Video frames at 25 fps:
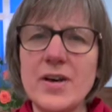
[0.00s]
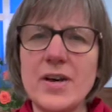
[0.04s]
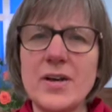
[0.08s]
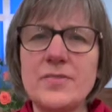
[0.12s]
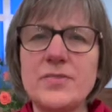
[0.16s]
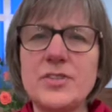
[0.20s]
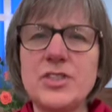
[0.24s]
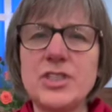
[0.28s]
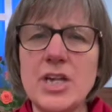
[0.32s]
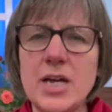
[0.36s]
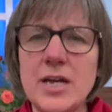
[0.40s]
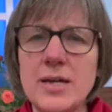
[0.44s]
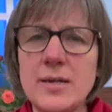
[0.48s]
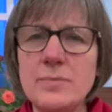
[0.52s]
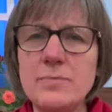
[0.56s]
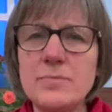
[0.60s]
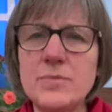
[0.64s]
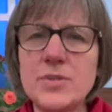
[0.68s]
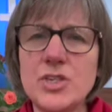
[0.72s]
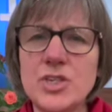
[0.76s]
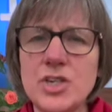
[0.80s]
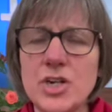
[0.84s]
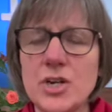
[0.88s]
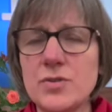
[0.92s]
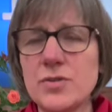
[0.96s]
of
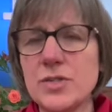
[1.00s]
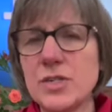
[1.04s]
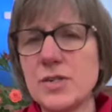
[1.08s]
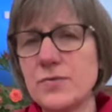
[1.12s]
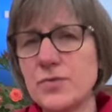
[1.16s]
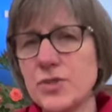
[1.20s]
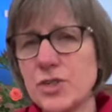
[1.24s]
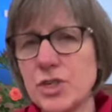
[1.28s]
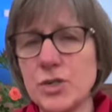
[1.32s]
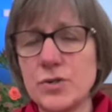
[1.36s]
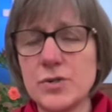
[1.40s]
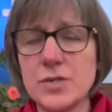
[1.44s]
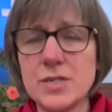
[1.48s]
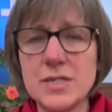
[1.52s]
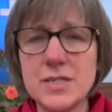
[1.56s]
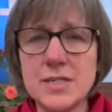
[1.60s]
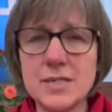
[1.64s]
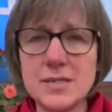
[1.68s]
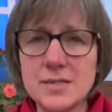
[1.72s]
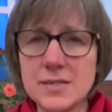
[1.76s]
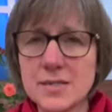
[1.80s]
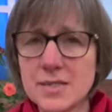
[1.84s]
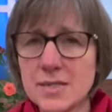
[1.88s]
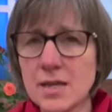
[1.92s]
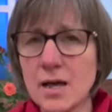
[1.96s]
James, Joseph, Judas,
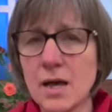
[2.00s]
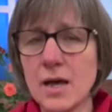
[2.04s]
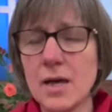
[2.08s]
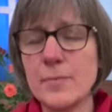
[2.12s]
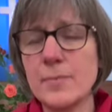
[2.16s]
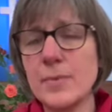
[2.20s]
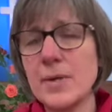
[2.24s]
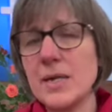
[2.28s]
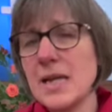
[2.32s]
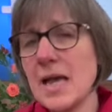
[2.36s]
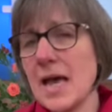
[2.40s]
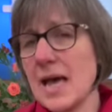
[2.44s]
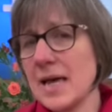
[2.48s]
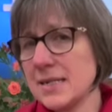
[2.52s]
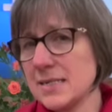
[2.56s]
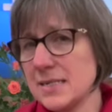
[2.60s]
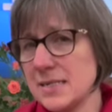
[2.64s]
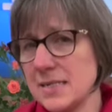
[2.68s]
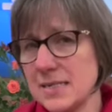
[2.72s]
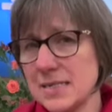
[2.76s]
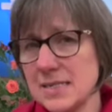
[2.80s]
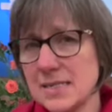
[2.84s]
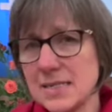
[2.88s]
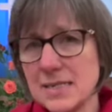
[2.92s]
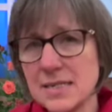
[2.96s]
and Simon, and
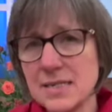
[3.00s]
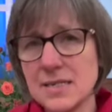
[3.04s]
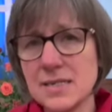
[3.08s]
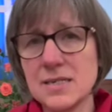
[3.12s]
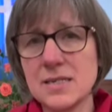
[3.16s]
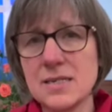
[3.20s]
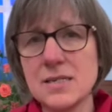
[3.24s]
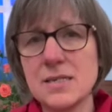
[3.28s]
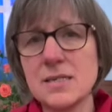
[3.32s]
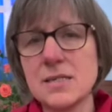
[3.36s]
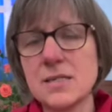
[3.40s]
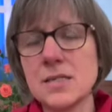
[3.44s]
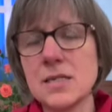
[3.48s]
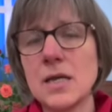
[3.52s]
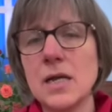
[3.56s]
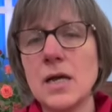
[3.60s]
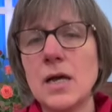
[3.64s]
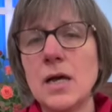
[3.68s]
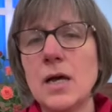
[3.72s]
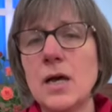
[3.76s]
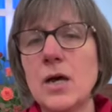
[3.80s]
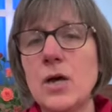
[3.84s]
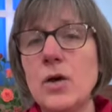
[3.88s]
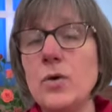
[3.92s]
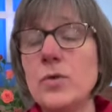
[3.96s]
his sisters,
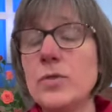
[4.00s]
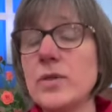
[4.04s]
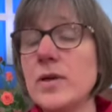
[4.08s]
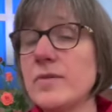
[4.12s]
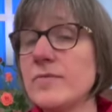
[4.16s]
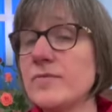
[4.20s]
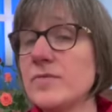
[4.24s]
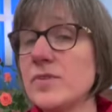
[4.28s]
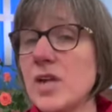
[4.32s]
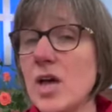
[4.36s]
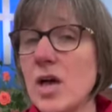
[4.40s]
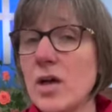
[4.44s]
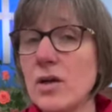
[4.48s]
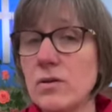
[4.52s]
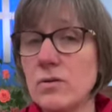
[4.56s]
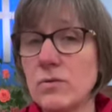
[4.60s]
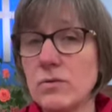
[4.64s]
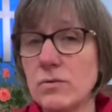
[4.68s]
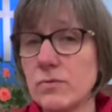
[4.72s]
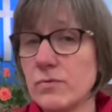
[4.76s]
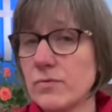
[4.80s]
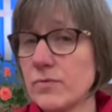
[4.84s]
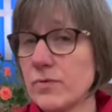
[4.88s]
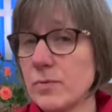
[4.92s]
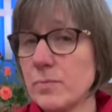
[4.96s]
who they've
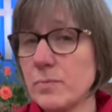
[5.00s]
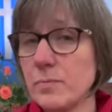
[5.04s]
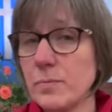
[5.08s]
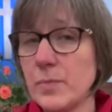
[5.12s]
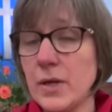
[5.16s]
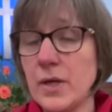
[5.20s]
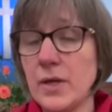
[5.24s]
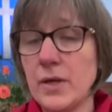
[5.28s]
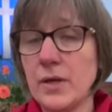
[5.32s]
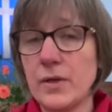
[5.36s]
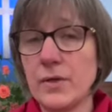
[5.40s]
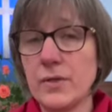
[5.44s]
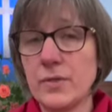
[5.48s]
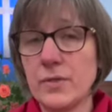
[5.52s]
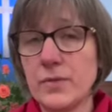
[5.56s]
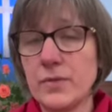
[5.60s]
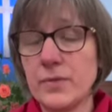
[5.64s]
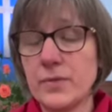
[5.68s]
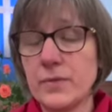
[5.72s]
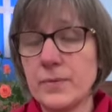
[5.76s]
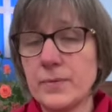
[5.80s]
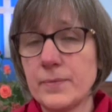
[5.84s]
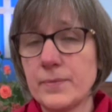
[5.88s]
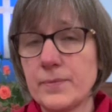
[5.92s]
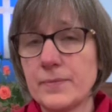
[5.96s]
known from
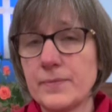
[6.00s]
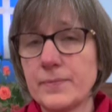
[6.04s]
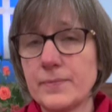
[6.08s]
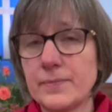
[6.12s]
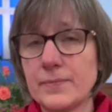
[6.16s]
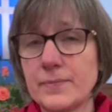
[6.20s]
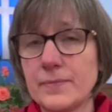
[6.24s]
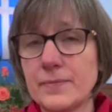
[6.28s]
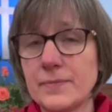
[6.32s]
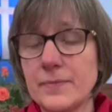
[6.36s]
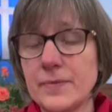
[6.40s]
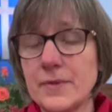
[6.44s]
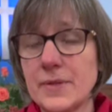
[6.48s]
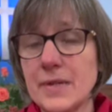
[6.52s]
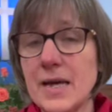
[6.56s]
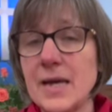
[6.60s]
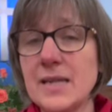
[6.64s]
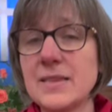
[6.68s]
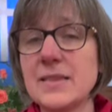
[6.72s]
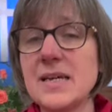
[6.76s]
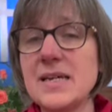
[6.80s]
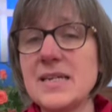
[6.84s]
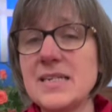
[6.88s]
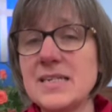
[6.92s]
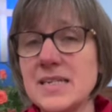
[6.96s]
birth.
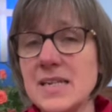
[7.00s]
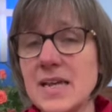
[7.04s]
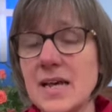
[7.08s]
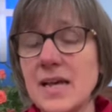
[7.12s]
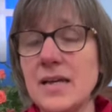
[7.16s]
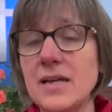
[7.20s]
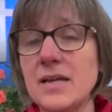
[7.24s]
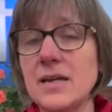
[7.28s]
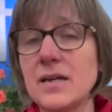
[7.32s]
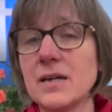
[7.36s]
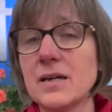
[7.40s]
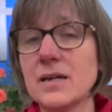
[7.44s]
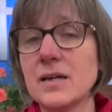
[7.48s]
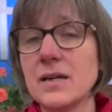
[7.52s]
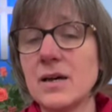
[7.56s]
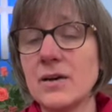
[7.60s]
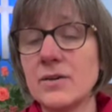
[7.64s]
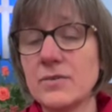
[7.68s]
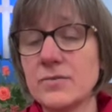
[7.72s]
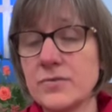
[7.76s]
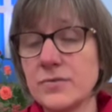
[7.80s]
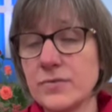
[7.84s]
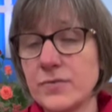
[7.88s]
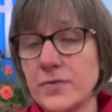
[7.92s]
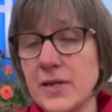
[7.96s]
And they take
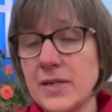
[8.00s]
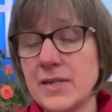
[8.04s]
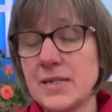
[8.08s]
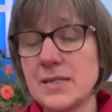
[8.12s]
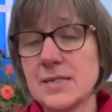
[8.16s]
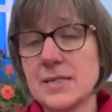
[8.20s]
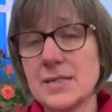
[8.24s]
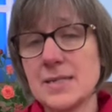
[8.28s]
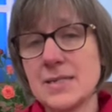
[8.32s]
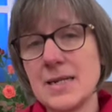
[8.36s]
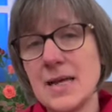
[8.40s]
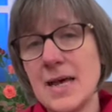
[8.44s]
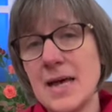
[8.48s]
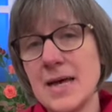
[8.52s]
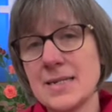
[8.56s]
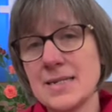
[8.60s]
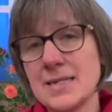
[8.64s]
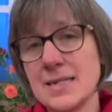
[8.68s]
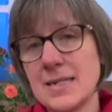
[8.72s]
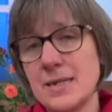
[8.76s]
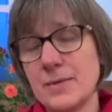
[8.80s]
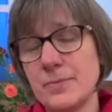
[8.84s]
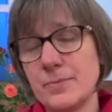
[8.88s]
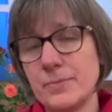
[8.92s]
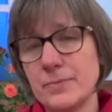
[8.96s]
offense
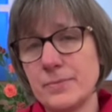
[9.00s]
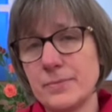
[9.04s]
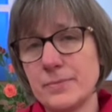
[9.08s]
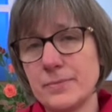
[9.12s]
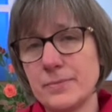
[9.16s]
at him.